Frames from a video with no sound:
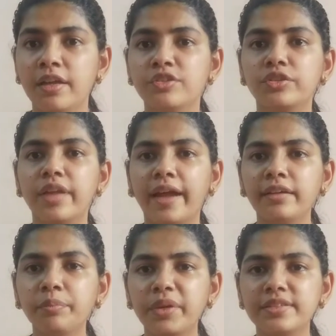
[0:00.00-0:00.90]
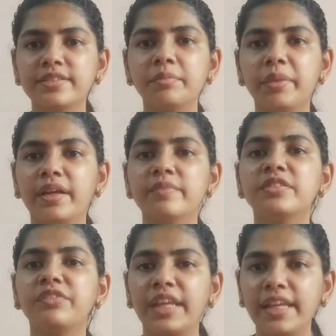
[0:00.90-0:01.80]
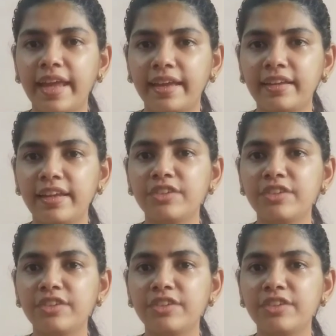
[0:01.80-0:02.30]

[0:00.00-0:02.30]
So that person becomes very angry,